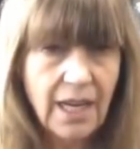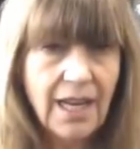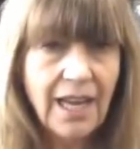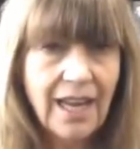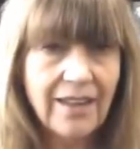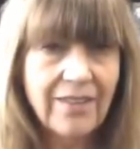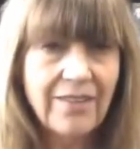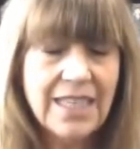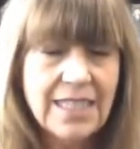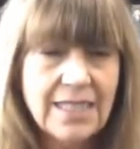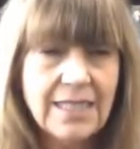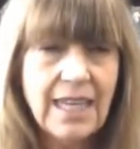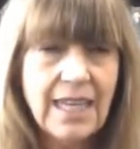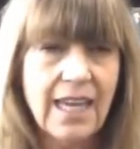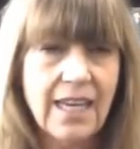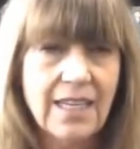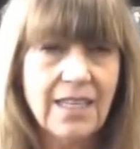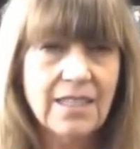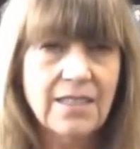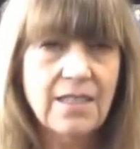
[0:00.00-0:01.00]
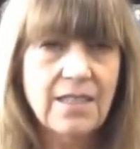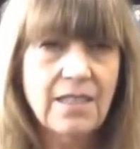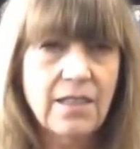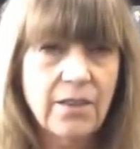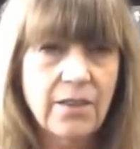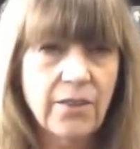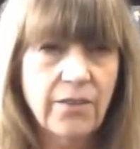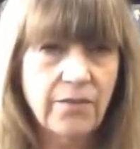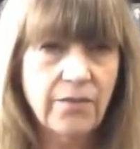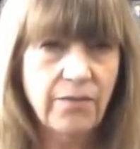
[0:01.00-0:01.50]
In this case,
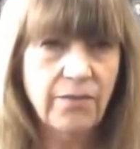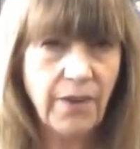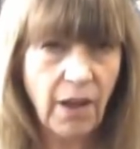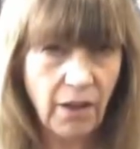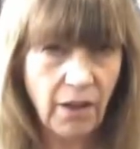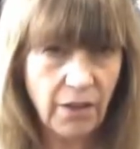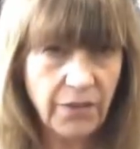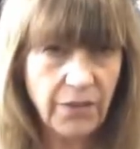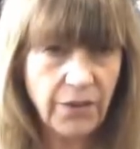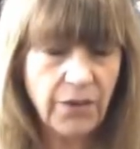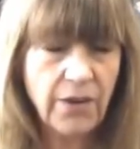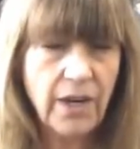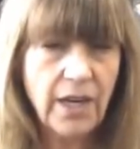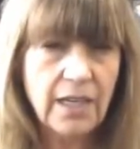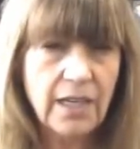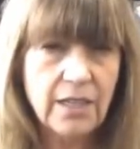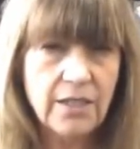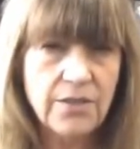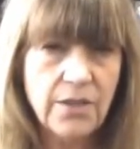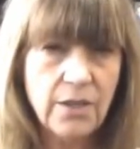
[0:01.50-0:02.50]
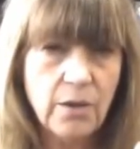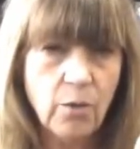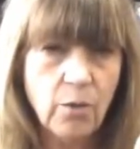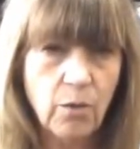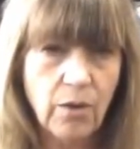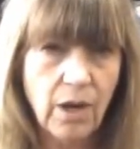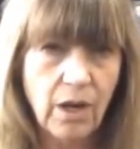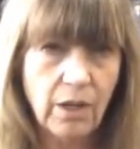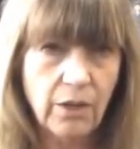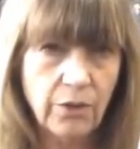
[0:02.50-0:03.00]
the father has
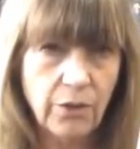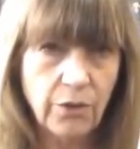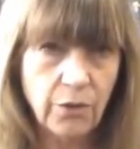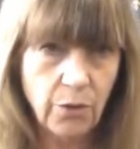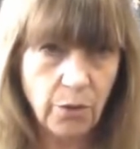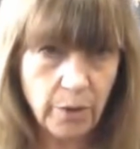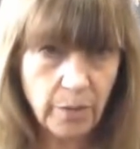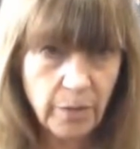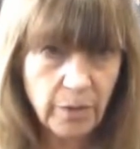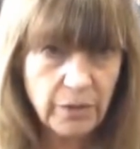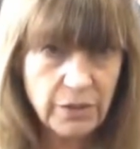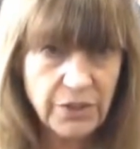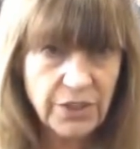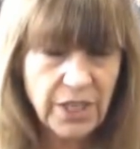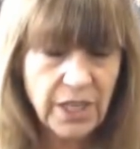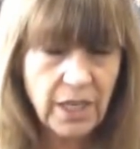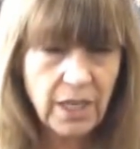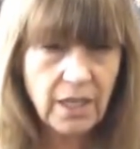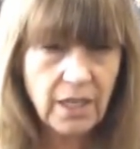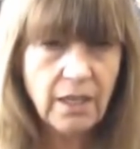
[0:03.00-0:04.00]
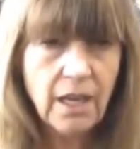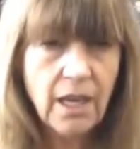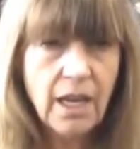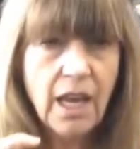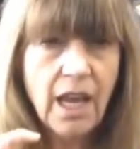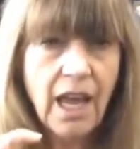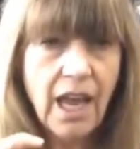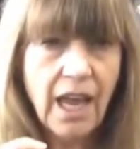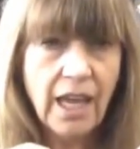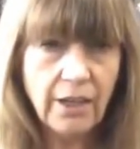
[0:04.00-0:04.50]
a normal gene
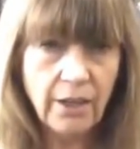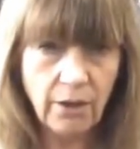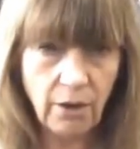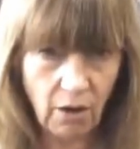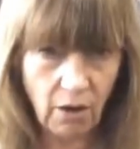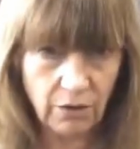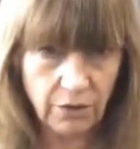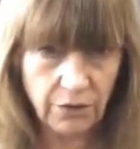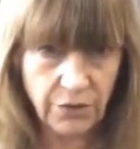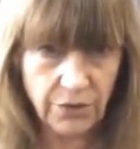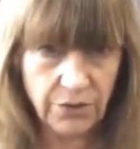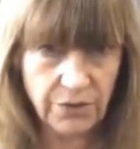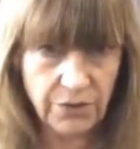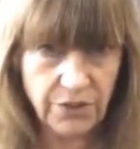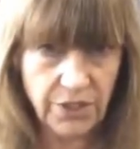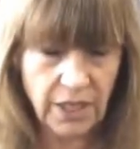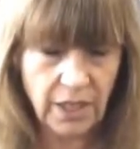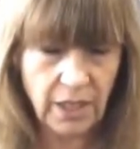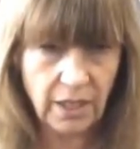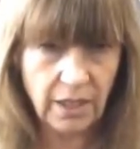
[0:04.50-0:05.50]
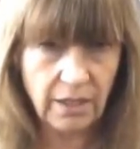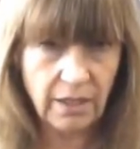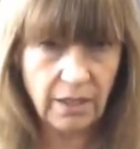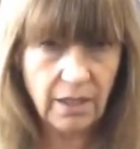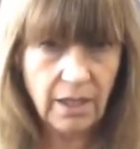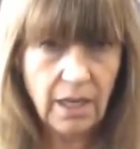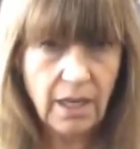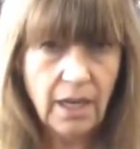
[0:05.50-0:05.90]
and an altered gene.